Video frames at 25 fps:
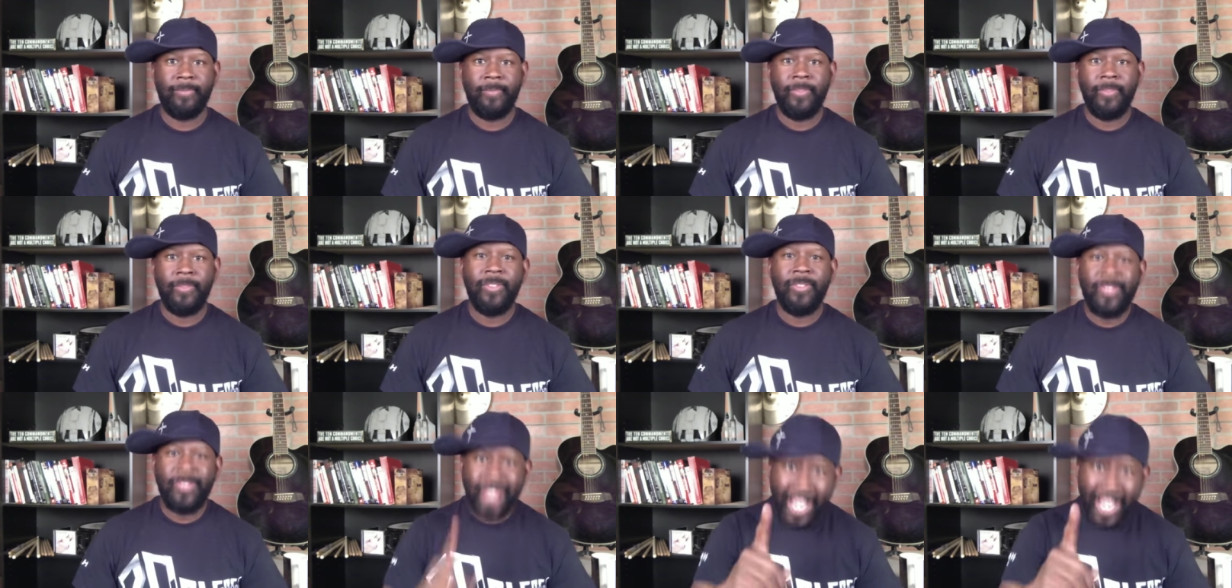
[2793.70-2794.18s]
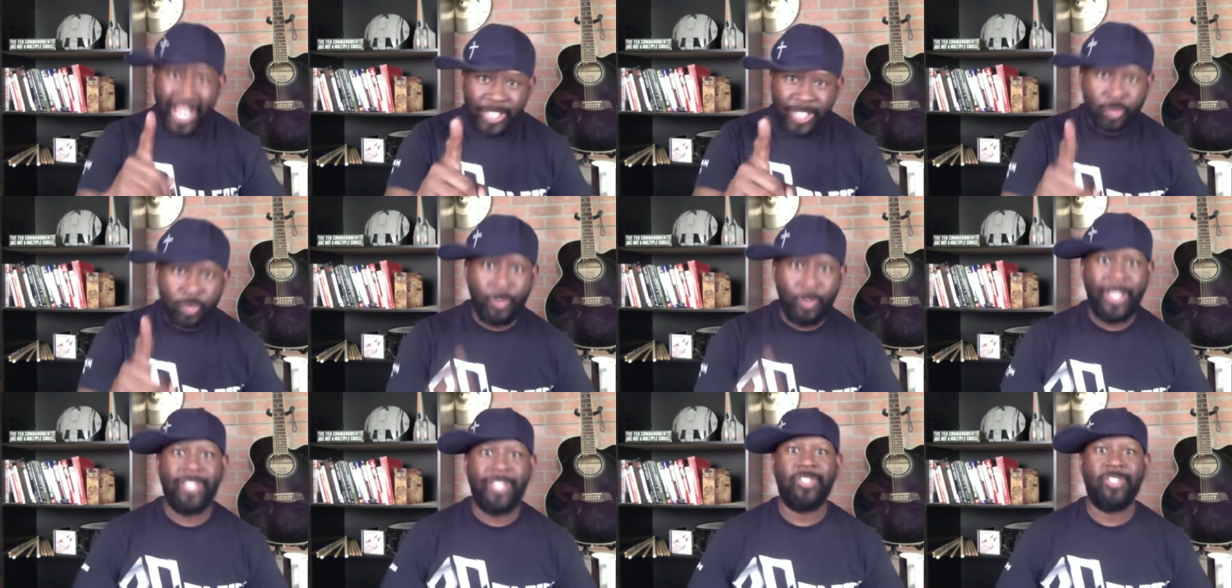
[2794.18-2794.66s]
That's
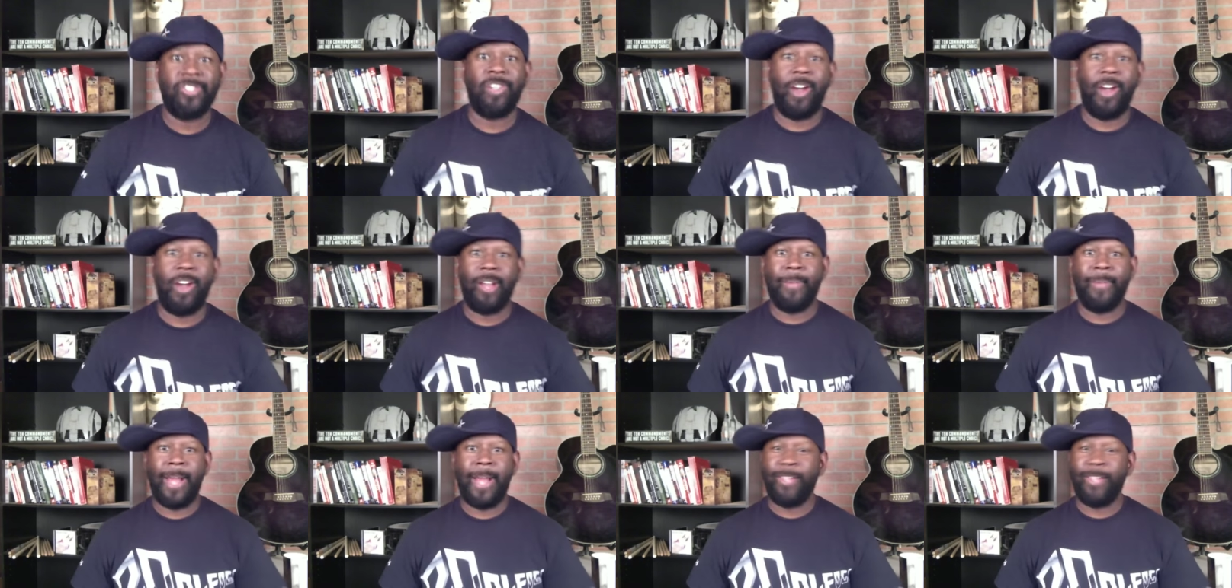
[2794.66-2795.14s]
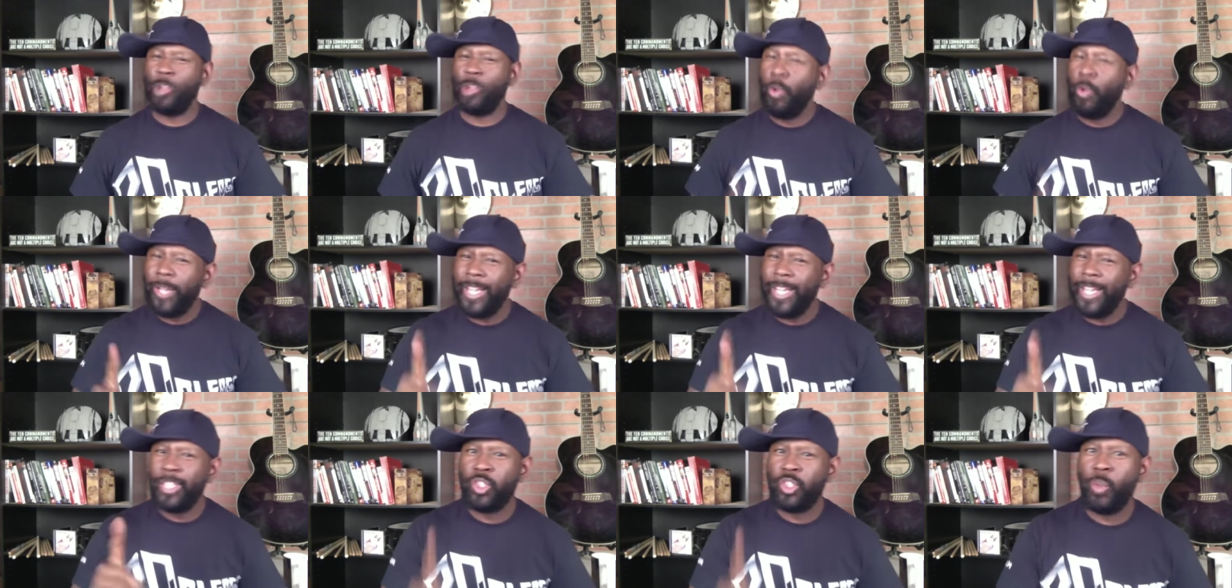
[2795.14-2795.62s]
what he's talking about. Don't
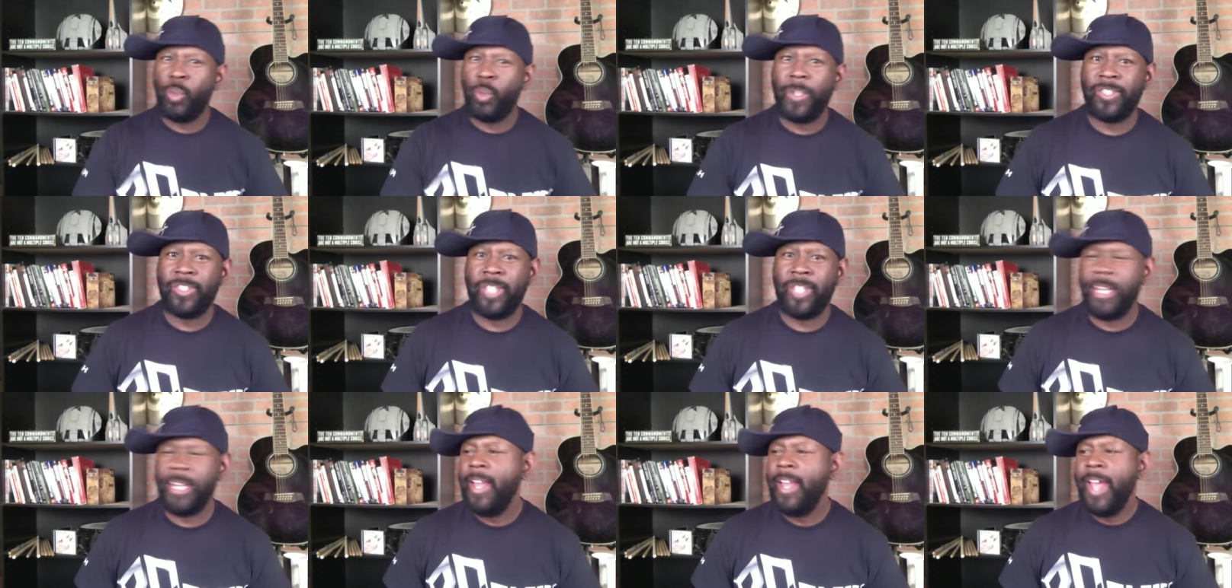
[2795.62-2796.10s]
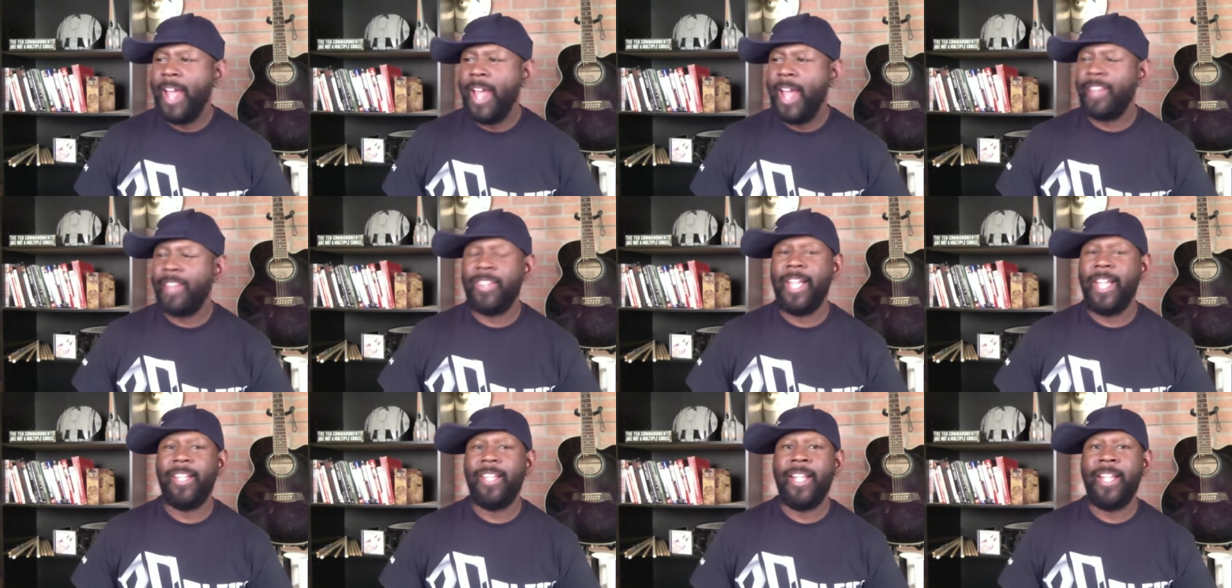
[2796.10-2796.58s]
get it twisted and
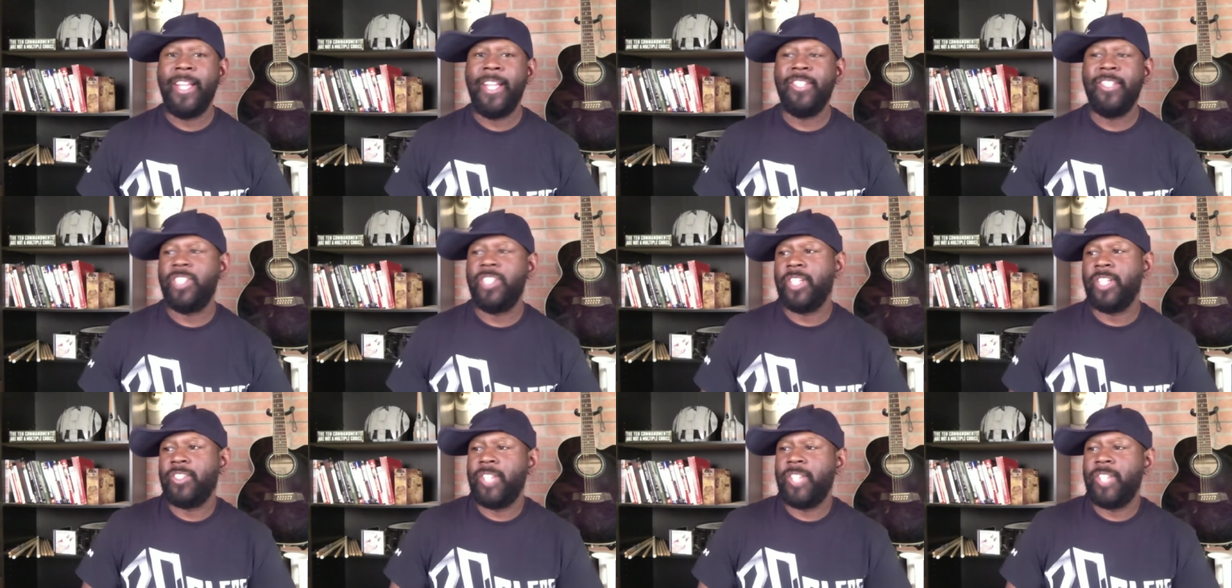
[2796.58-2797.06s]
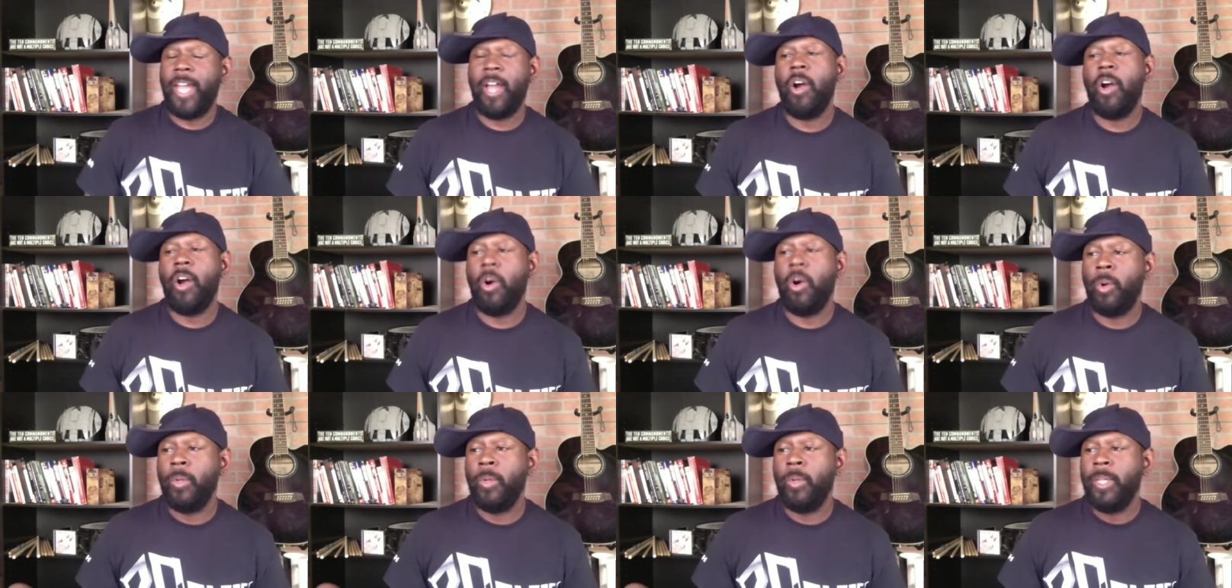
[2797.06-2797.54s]
think that he's just saying,
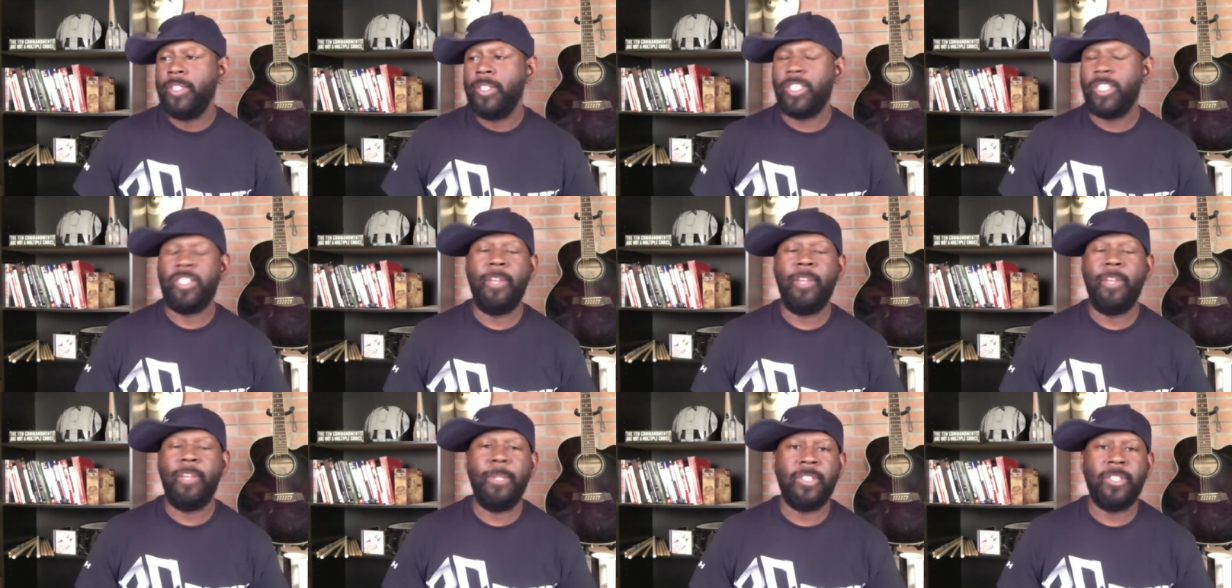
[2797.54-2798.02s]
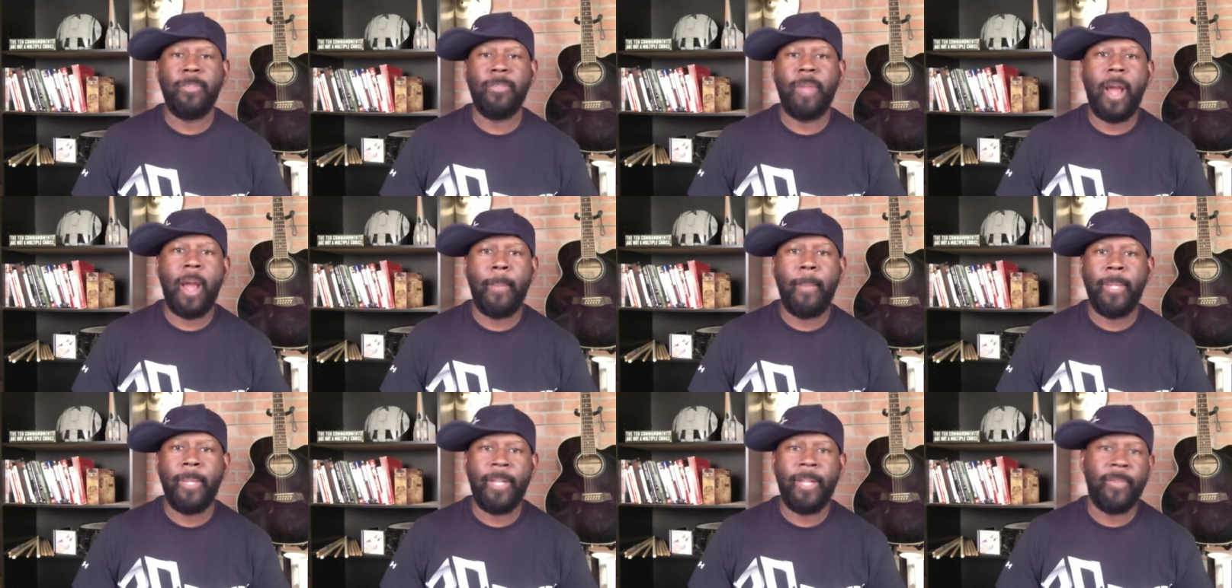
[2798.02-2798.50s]
oh, just give me some
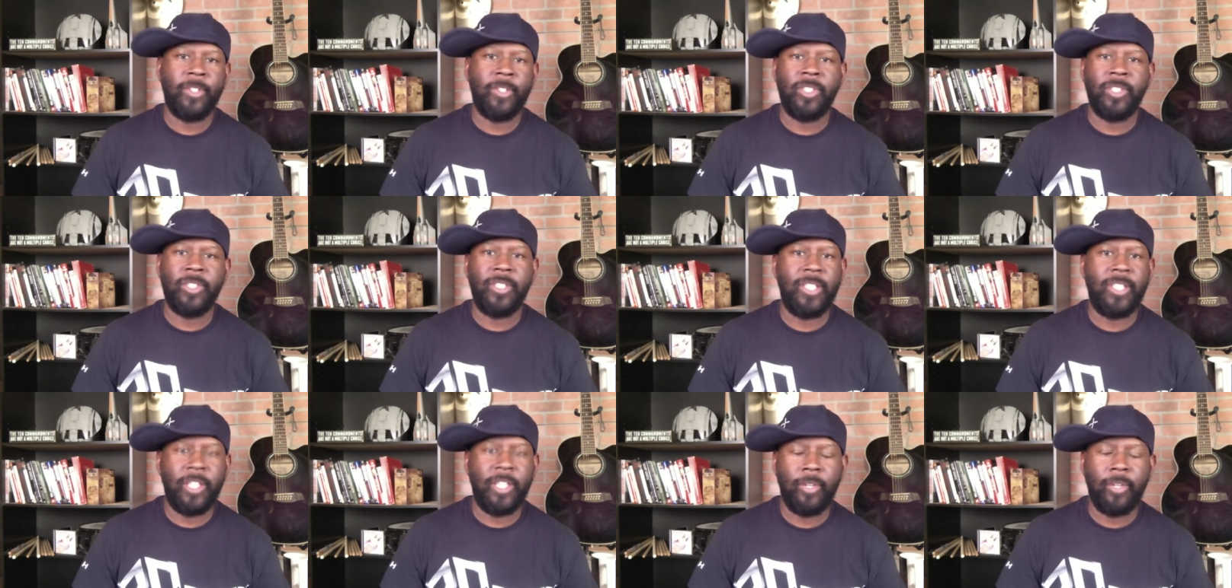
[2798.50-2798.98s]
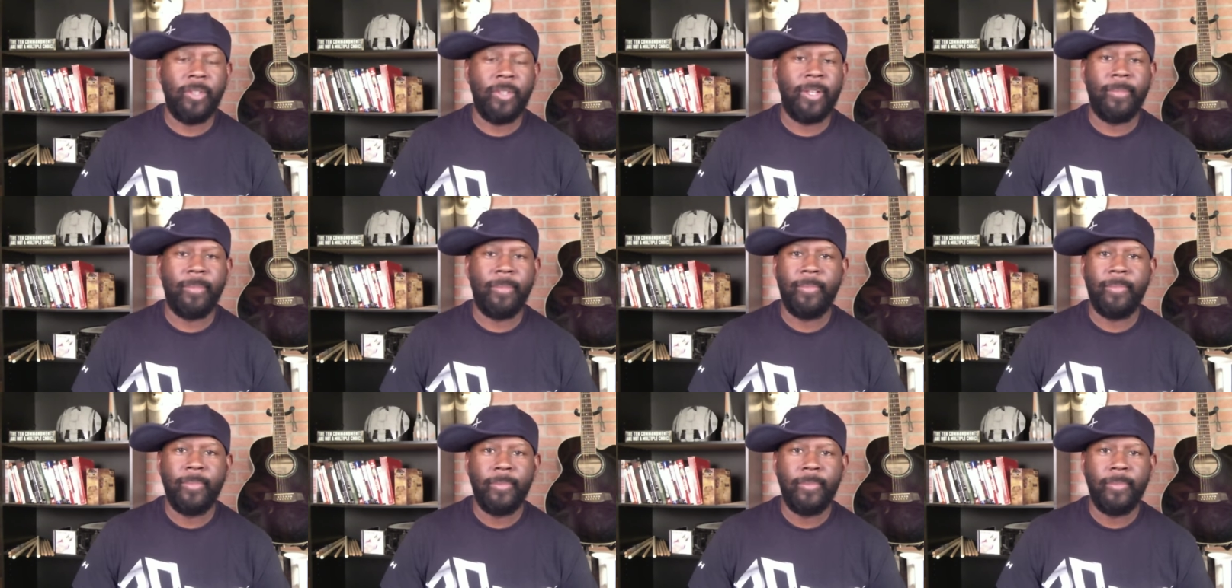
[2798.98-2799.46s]
non believers and kill them.
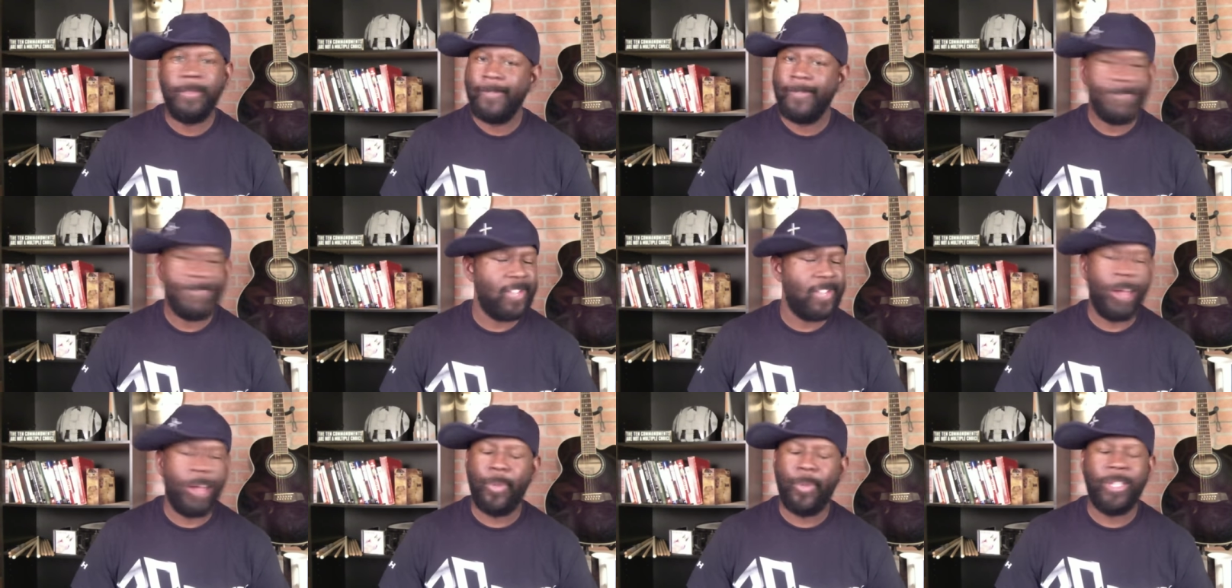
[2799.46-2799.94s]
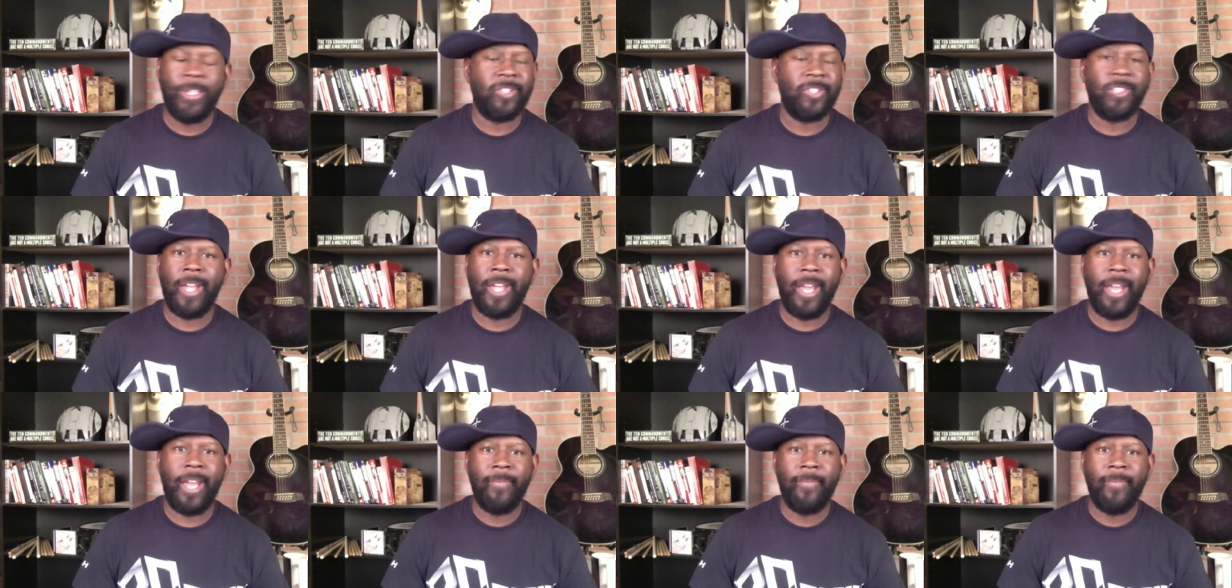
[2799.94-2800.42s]
It's not what he's
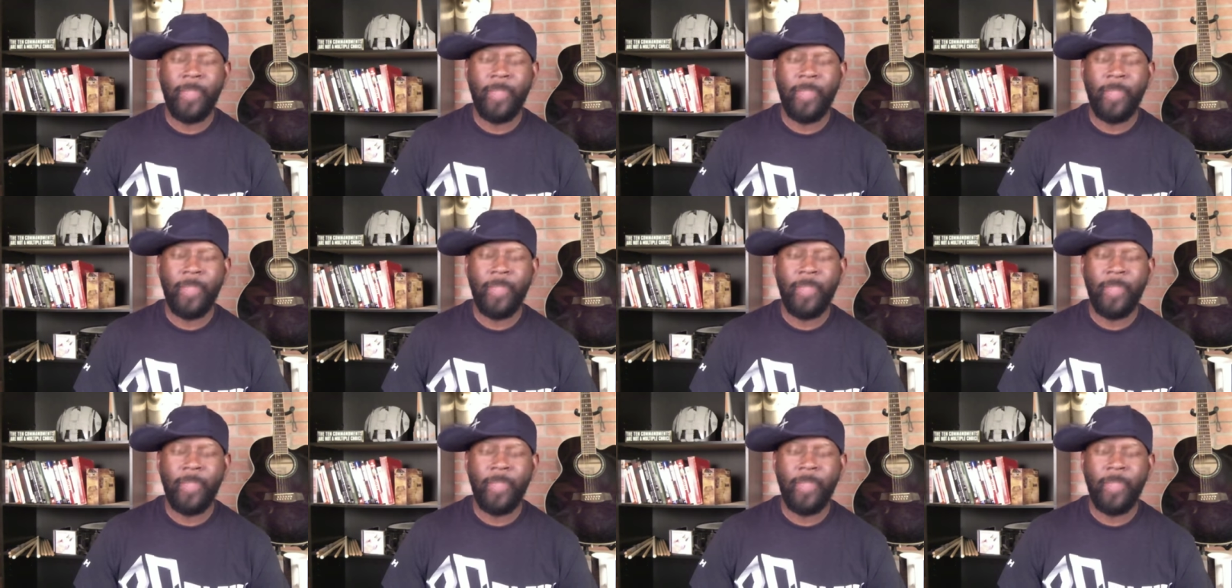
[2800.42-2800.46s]
saying.